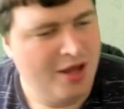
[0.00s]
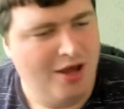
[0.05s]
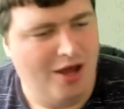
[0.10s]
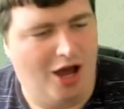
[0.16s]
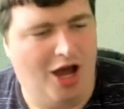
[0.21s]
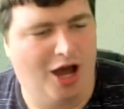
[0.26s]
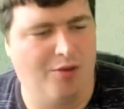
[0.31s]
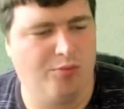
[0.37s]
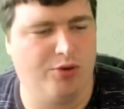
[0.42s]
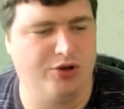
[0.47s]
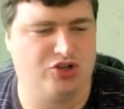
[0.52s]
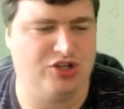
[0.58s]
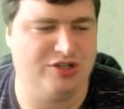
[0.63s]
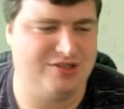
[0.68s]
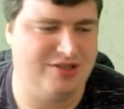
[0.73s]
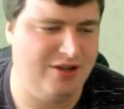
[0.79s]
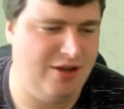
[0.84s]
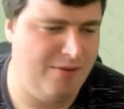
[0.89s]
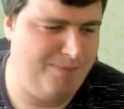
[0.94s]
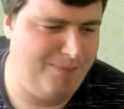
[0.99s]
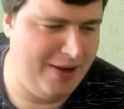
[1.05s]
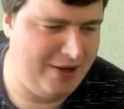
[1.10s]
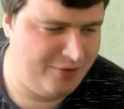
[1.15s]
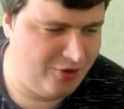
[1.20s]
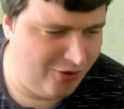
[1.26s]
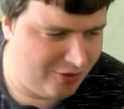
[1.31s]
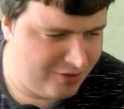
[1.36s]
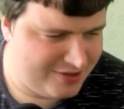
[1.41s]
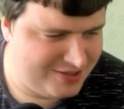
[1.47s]
um, which is the big
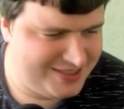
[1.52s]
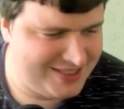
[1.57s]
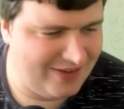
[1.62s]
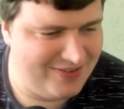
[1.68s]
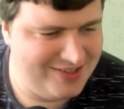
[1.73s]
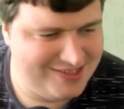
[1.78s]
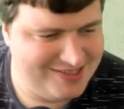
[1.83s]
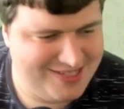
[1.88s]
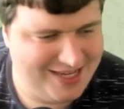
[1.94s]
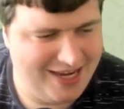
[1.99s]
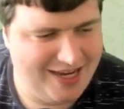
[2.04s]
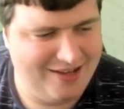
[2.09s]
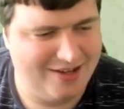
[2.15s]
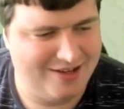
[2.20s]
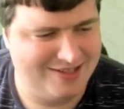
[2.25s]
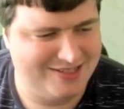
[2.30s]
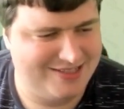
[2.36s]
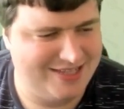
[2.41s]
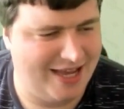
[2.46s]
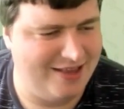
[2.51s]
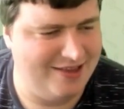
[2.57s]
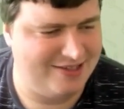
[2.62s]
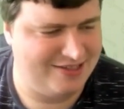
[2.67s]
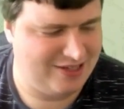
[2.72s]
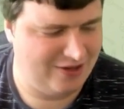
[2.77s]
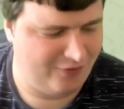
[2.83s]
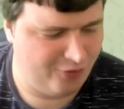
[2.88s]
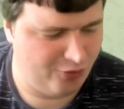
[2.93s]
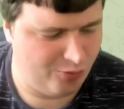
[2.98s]
dog, seventeen
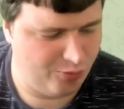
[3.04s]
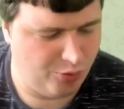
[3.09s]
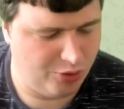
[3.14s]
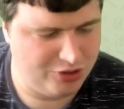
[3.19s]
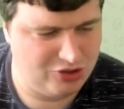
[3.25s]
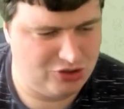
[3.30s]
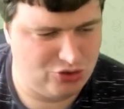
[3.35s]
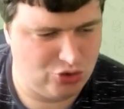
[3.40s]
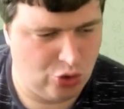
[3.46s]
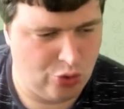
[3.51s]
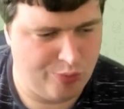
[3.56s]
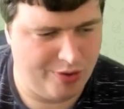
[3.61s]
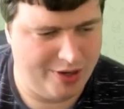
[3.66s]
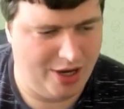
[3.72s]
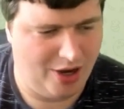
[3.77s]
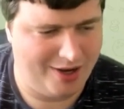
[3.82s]
cents for one strawberry.